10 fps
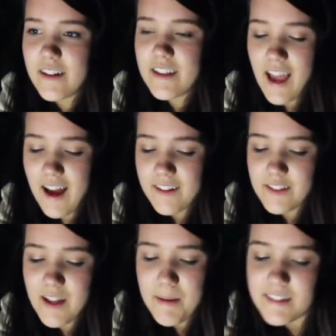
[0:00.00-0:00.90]
yeah,
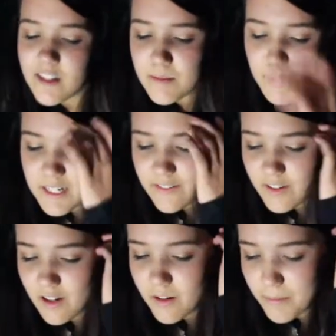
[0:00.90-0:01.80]
so that makes it a little bit more
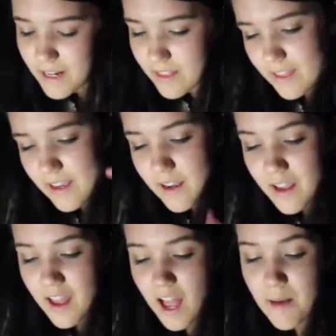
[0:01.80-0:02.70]
difficult, but I think,
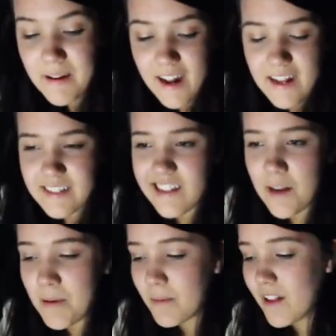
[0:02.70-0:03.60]
I mean, I see a
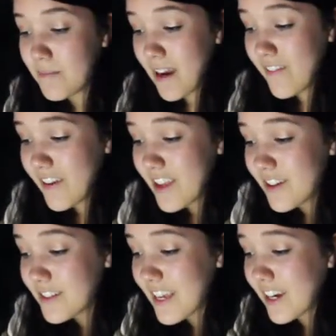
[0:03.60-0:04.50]
lot of people on my
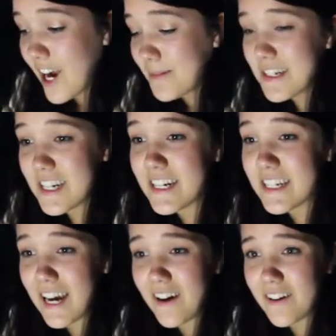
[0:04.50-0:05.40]
videos like commenting
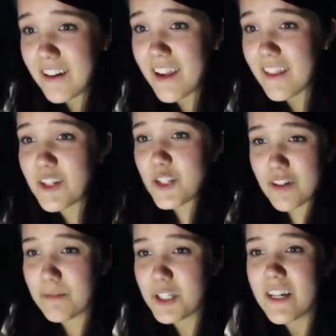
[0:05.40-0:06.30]
down in the
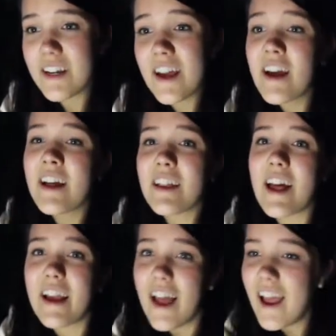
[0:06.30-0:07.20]
description,
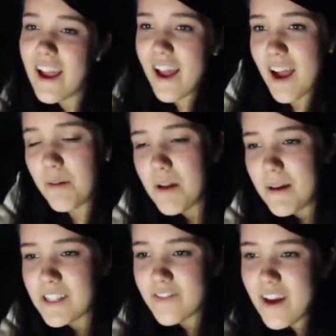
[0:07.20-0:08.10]
like, hey, I want a
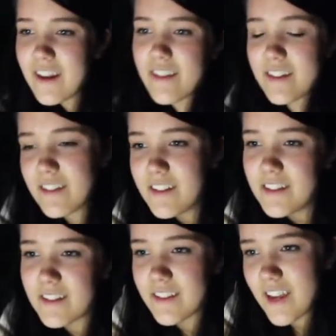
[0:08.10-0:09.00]
best friend, this
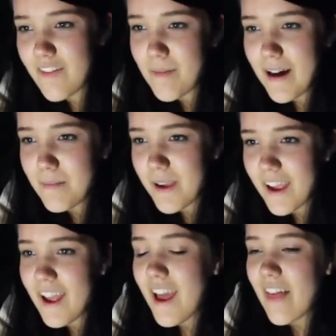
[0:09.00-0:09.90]
is stuff about
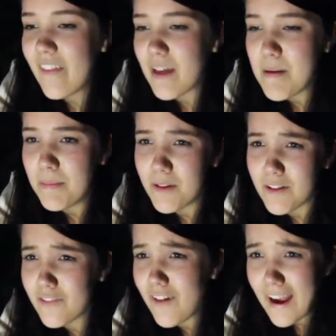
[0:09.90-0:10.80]
me. And like people
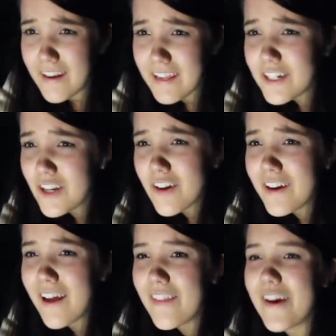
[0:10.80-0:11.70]
are finding each other
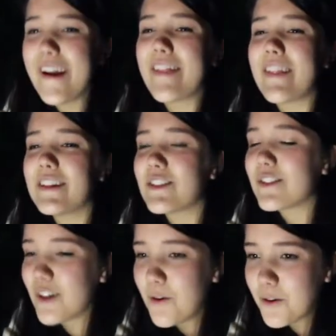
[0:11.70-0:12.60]
down there, and I think that's
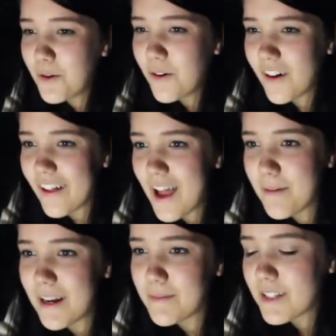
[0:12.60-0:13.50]
so cool. I
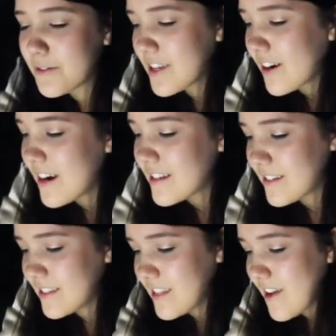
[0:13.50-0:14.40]
mean, I'm so curious
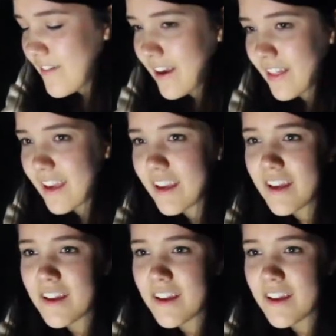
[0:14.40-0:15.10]
to see if my